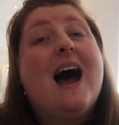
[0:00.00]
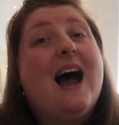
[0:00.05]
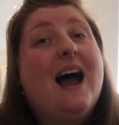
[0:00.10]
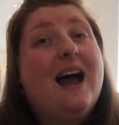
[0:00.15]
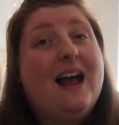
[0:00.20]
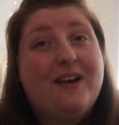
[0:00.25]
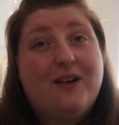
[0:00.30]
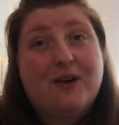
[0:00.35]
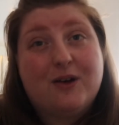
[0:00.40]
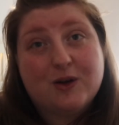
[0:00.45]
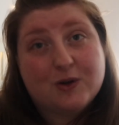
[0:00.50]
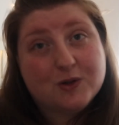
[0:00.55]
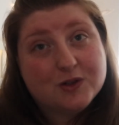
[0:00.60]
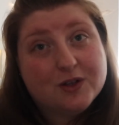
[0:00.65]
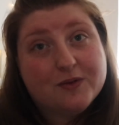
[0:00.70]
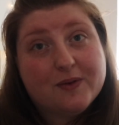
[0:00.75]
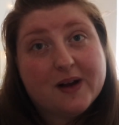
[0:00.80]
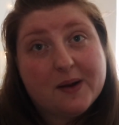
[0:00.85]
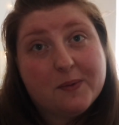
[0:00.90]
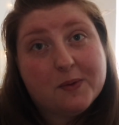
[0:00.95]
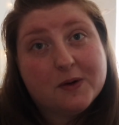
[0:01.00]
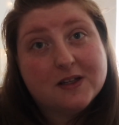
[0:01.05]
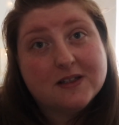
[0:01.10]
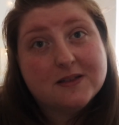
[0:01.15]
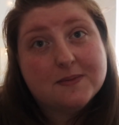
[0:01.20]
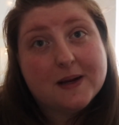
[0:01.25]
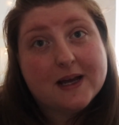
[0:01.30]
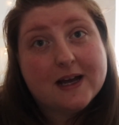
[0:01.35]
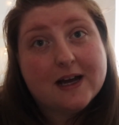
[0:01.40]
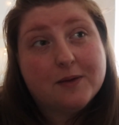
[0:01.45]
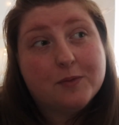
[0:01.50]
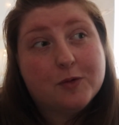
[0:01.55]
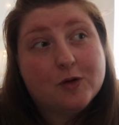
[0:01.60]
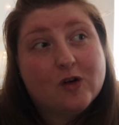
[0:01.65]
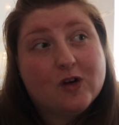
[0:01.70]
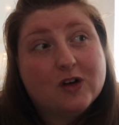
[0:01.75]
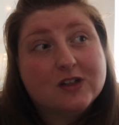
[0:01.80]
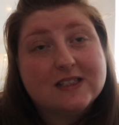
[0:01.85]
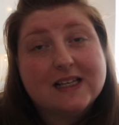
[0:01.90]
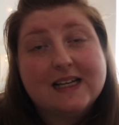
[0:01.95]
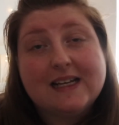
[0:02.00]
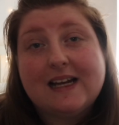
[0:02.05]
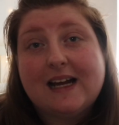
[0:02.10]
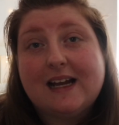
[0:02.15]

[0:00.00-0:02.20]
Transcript: and I also really wanted to play Animal Crossing,